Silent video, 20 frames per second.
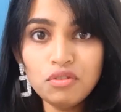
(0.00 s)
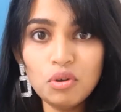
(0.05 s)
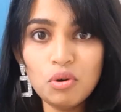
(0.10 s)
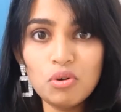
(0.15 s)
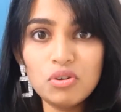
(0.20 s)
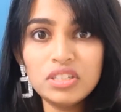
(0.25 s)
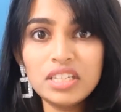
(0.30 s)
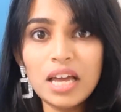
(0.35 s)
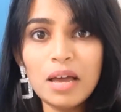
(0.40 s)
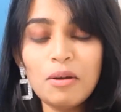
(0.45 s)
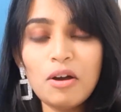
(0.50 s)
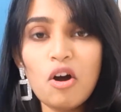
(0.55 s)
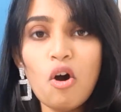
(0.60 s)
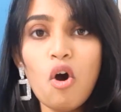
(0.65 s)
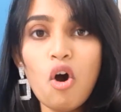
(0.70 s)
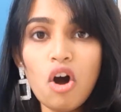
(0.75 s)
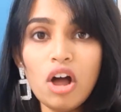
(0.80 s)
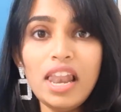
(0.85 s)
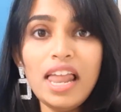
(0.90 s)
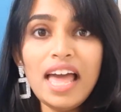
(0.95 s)
those and
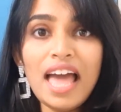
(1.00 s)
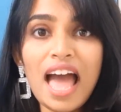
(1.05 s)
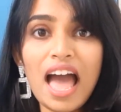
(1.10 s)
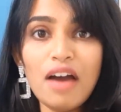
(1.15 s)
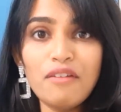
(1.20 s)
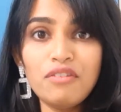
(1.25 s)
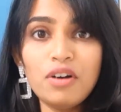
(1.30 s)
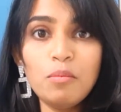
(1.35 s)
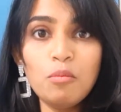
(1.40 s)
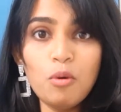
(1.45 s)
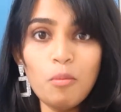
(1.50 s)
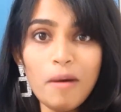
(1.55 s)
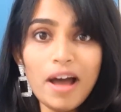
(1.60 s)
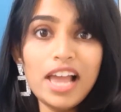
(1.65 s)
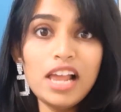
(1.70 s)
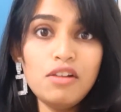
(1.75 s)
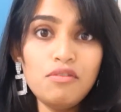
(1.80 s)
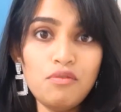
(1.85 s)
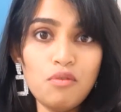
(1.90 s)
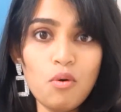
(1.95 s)
all I have are
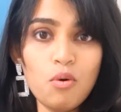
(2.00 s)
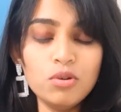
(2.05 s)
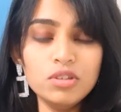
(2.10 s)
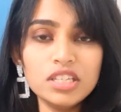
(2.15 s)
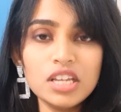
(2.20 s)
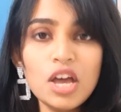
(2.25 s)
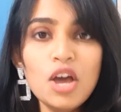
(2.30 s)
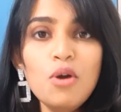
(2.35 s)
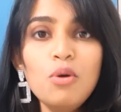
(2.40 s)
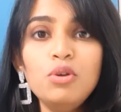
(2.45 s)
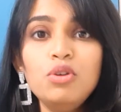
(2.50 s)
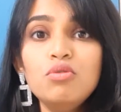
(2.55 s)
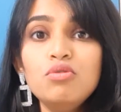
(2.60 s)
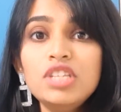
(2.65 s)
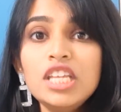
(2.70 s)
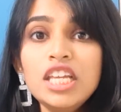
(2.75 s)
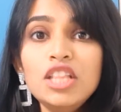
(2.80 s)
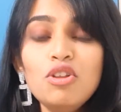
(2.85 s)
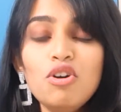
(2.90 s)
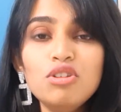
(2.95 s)
mobile phones,
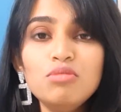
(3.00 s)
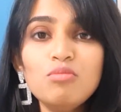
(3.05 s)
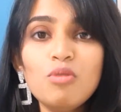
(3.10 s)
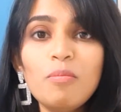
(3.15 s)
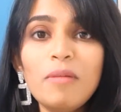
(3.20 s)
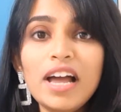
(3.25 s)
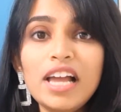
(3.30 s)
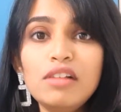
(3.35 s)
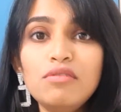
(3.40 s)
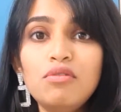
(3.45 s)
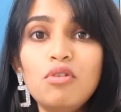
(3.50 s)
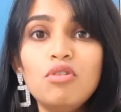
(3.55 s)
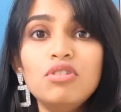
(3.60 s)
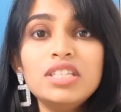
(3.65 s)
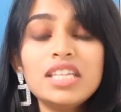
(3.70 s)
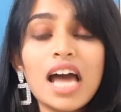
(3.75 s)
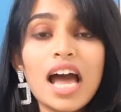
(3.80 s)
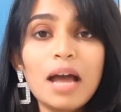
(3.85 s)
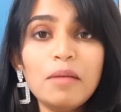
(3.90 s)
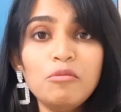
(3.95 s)
using those mobile phones,
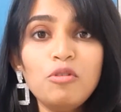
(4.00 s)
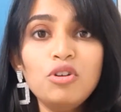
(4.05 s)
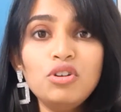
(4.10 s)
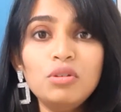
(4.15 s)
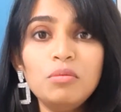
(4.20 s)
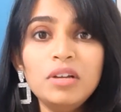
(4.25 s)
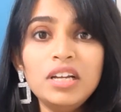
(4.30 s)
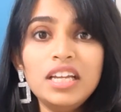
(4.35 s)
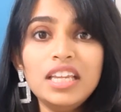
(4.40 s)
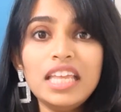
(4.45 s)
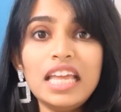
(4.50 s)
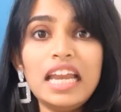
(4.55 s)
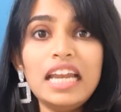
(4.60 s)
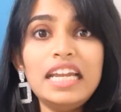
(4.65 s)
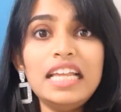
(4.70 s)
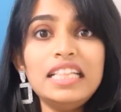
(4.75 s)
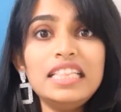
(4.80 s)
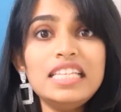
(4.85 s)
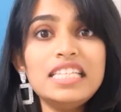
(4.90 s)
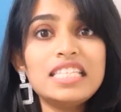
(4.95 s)
I'm going to be
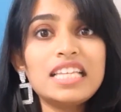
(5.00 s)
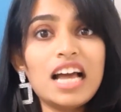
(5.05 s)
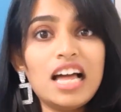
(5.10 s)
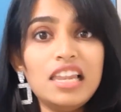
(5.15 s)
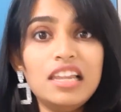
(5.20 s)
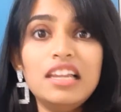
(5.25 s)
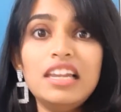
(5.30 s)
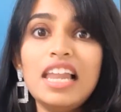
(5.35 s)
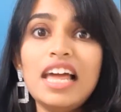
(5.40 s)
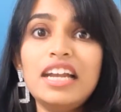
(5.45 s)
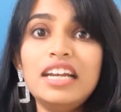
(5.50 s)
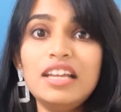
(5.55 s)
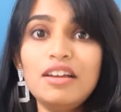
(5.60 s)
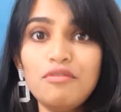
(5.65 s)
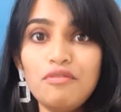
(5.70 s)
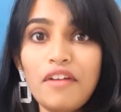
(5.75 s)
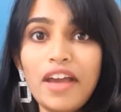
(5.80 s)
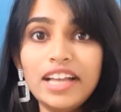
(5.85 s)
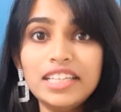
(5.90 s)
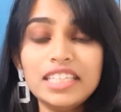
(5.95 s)
creating these color light
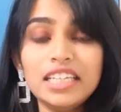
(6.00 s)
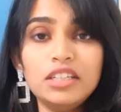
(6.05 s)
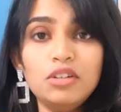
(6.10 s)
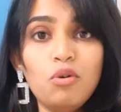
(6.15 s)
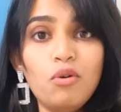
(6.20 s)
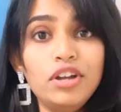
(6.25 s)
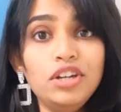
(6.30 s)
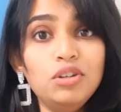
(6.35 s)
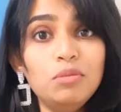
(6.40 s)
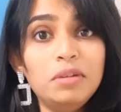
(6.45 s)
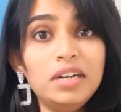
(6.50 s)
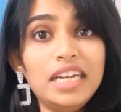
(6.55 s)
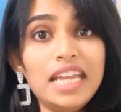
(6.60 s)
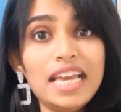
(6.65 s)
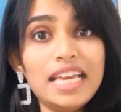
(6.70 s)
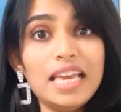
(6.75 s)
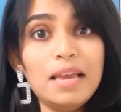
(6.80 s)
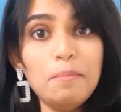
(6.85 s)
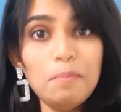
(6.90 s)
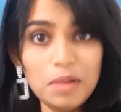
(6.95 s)
effects and going to be
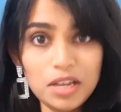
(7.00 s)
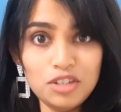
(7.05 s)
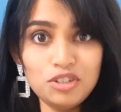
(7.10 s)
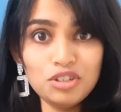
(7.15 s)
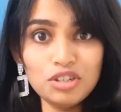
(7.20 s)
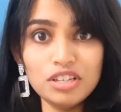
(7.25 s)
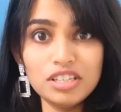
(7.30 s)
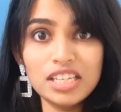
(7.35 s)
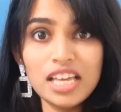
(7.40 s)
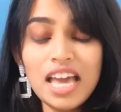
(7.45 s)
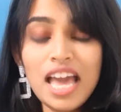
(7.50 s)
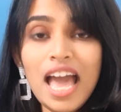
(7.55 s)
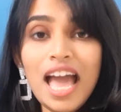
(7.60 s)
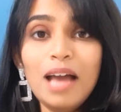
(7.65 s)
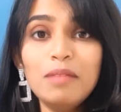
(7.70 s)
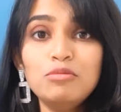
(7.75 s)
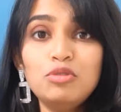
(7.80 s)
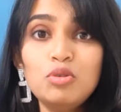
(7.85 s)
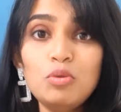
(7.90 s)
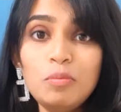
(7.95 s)
taking pictures.
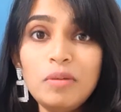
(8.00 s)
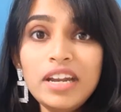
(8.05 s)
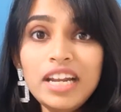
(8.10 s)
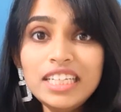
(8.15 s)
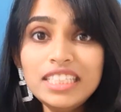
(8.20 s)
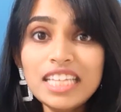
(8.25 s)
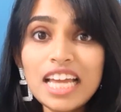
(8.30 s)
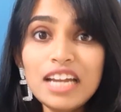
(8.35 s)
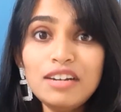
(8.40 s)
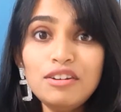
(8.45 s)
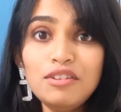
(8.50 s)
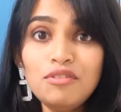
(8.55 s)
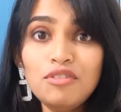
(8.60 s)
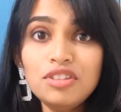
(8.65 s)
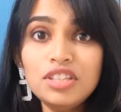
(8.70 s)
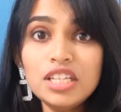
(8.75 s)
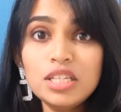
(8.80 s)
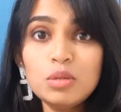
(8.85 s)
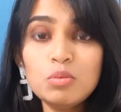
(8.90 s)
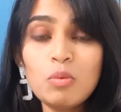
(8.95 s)
I'm super excited for
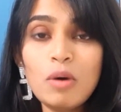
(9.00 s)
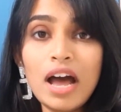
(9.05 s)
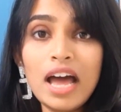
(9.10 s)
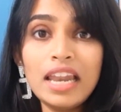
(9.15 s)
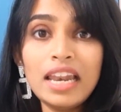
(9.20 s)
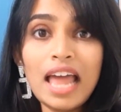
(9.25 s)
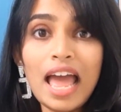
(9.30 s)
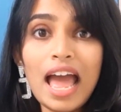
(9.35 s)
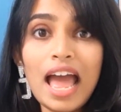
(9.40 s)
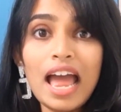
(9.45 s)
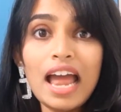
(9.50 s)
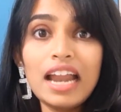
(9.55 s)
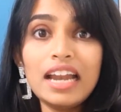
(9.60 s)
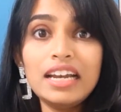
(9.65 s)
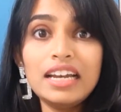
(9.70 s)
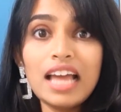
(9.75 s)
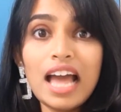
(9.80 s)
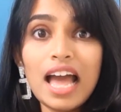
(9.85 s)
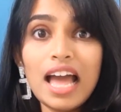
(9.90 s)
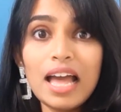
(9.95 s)
this one
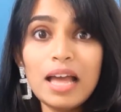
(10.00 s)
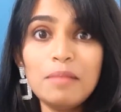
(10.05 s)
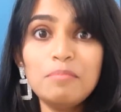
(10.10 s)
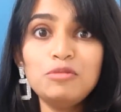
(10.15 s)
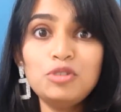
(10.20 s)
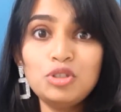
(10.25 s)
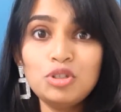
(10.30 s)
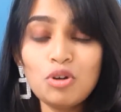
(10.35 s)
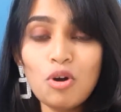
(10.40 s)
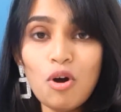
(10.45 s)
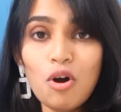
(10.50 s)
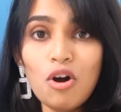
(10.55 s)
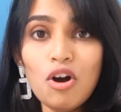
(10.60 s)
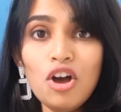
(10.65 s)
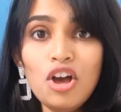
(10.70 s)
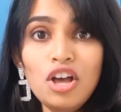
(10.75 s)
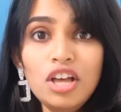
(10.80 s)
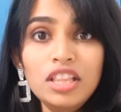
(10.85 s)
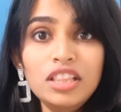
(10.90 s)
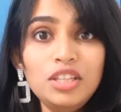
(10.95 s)
and I'm sure
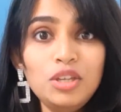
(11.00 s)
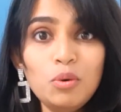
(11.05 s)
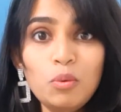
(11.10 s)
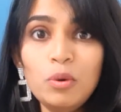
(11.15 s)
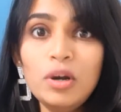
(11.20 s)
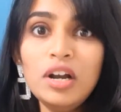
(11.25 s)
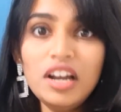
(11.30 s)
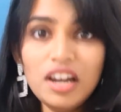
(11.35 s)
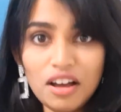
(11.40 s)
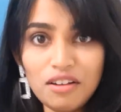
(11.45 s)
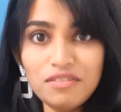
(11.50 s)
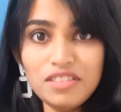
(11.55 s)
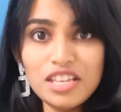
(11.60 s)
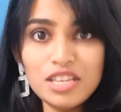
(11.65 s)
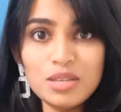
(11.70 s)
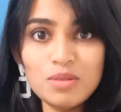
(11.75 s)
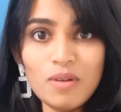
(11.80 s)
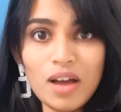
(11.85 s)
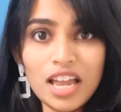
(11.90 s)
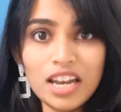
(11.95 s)
you will love
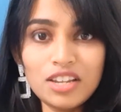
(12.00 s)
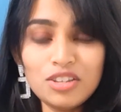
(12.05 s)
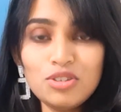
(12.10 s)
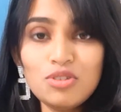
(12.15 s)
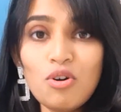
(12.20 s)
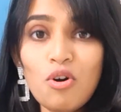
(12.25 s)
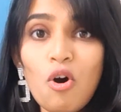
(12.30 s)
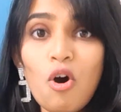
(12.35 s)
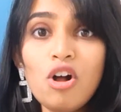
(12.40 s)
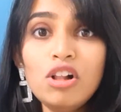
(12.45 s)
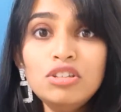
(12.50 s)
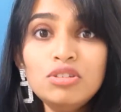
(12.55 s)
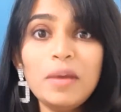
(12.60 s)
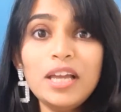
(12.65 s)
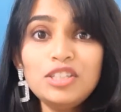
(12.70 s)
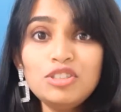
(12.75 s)
this one. So also make